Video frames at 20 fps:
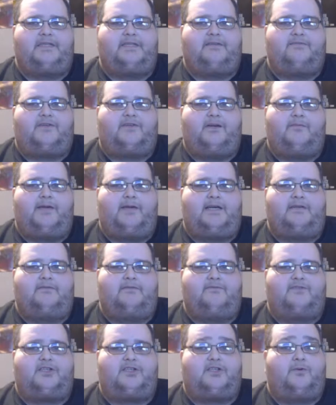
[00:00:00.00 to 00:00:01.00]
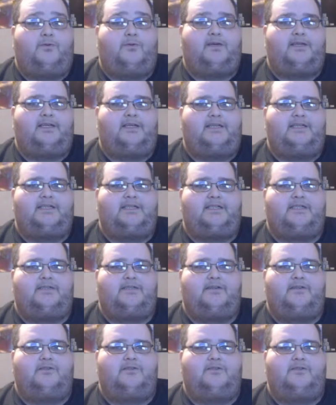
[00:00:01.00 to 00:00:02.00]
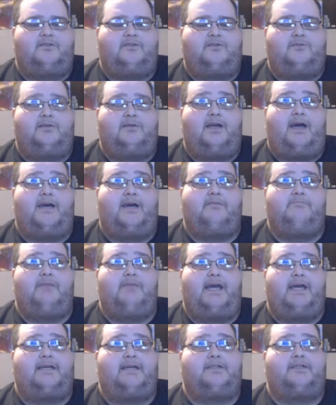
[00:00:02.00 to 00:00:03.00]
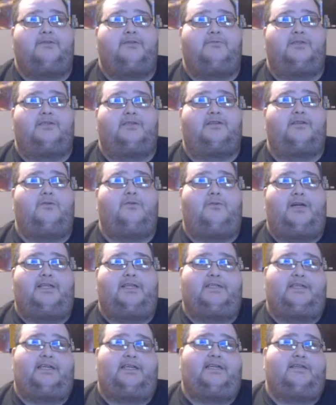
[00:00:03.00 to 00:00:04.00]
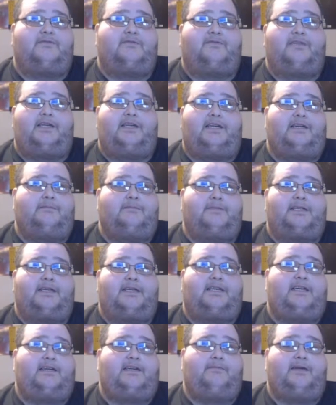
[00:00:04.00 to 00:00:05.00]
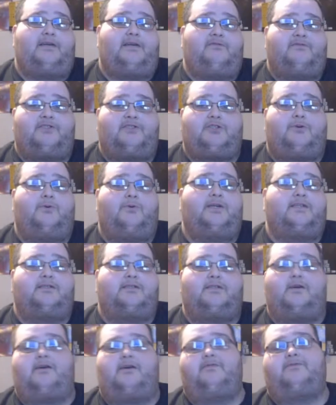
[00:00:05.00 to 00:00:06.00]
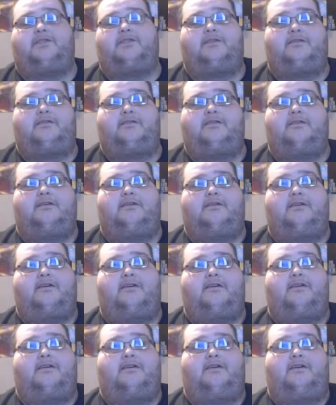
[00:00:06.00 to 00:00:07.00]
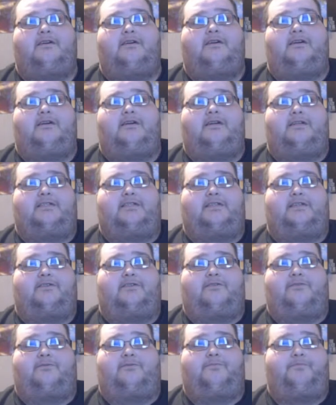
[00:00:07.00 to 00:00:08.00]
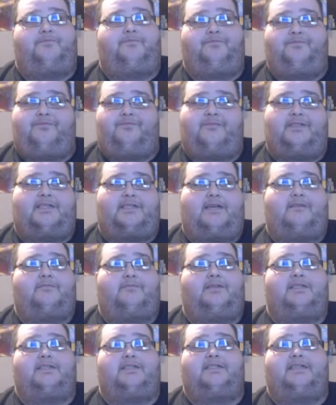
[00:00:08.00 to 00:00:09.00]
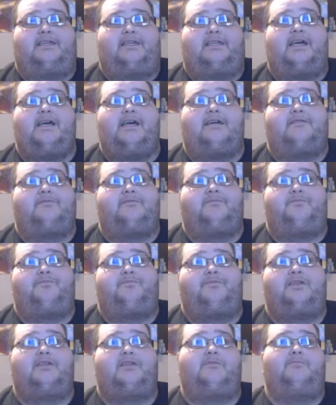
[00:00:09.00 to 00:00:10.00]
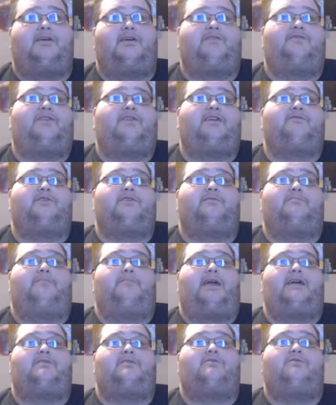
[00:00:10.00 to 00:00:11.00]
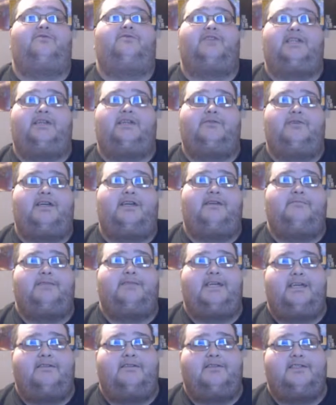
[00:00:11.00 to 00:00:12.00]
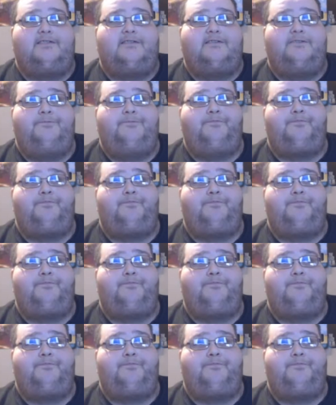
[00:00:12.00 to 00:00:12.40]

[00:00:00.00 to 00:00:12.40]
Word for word: have come out of Square Enix do not match with the quality of games that came out of Squaresoft. So, I'm gonna say that. My favorite male video game character?